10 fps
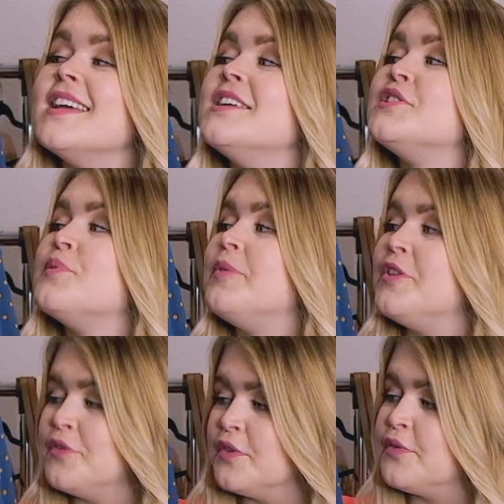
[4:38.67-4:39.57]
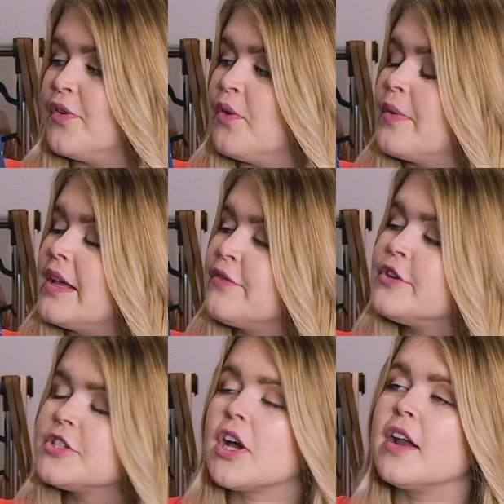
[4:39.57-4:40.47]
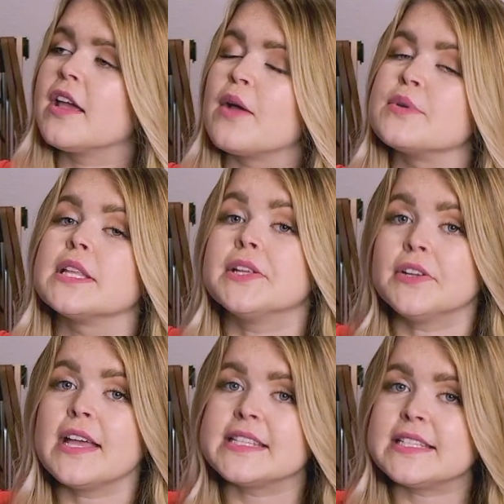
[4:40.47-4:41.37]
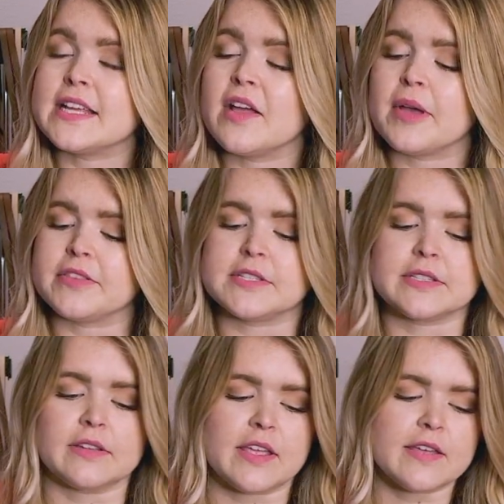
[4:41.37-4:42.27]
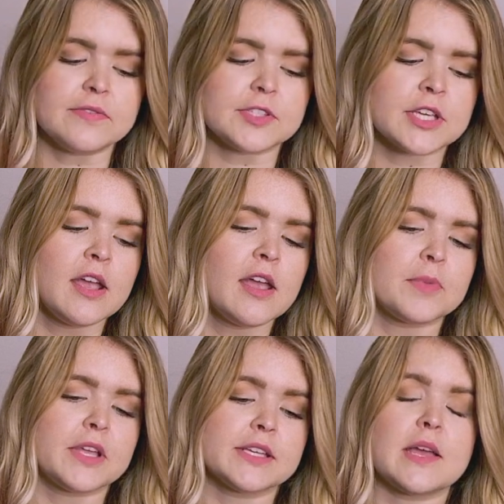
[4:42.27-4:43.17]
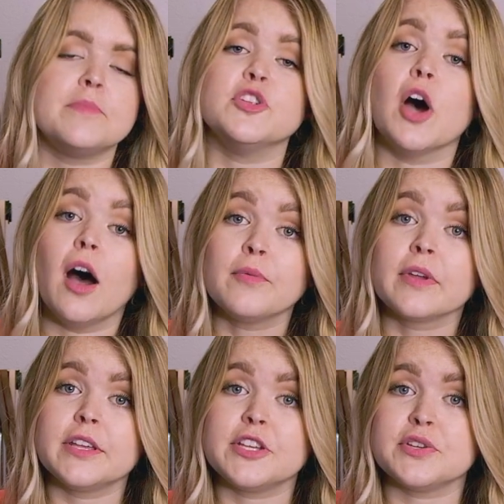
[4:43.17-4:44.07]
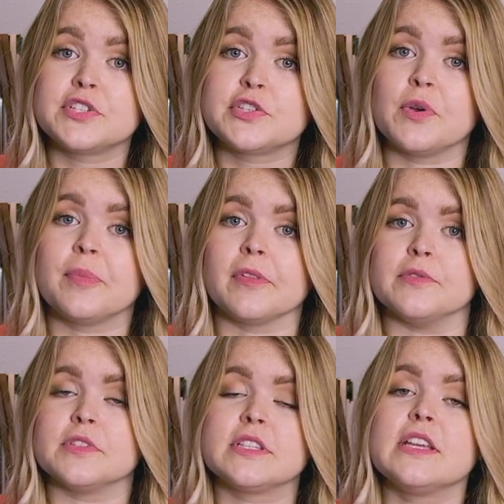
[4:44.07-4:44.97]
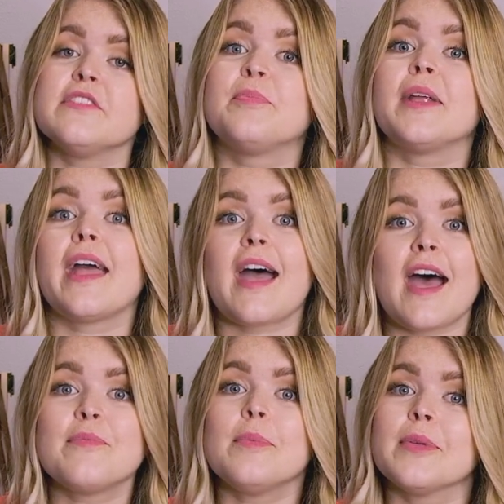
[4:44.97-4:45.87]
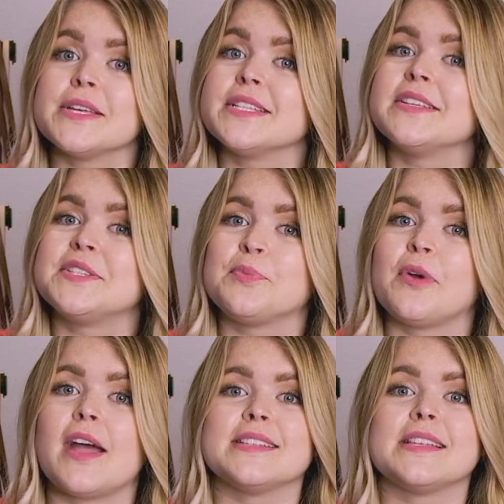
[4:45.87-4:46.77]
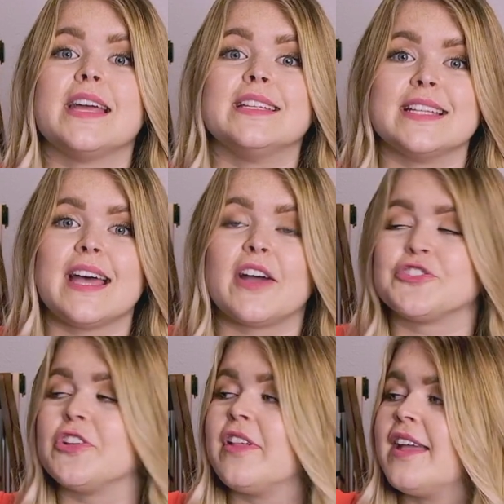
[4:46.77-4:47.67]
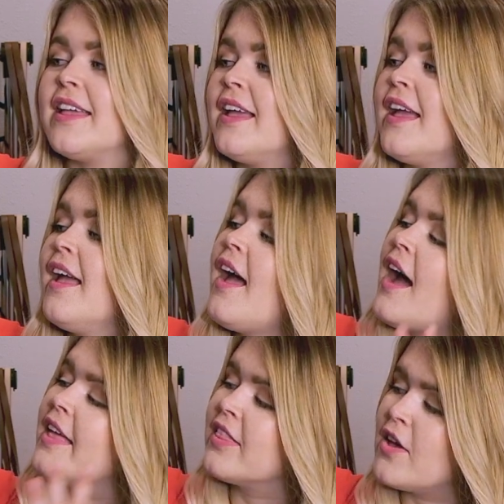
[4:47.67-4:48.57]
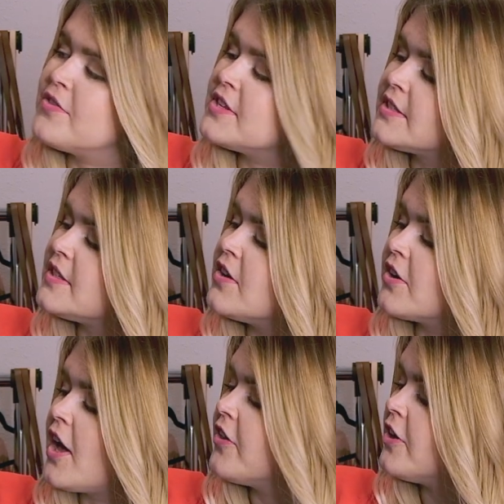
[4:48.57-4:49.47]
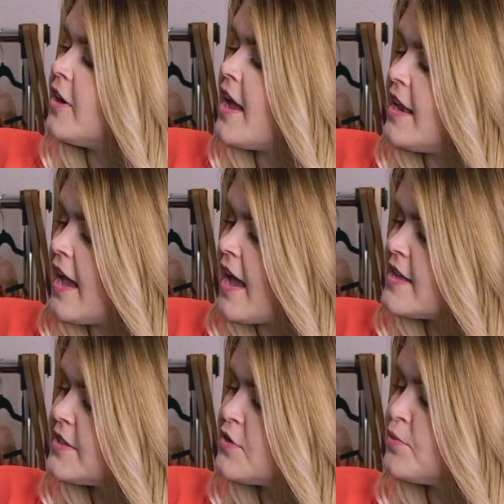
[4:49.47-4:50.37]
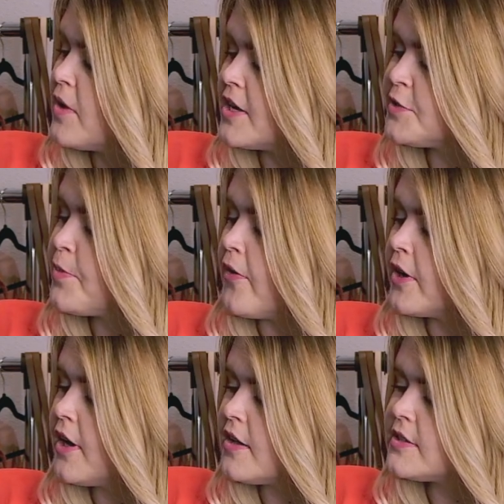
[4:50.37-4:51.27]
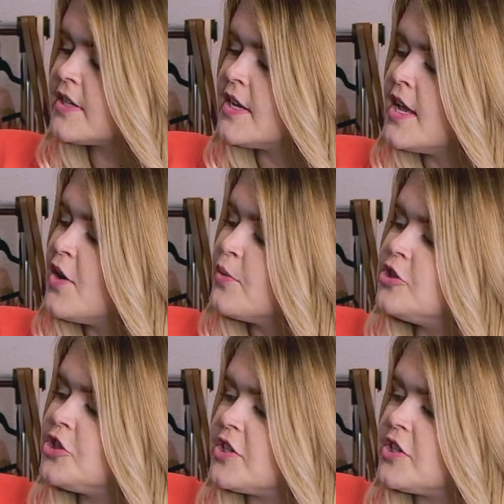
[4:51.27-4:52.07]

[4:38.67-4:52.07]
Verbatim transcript: is beautiful. When I first got it, I was a little hesitant about the sleeves because I'm not really used to a balloon sleeve, but I have been pleasantly surprised that I did actually like it. I love this teal color, and it has the rust polka dots, which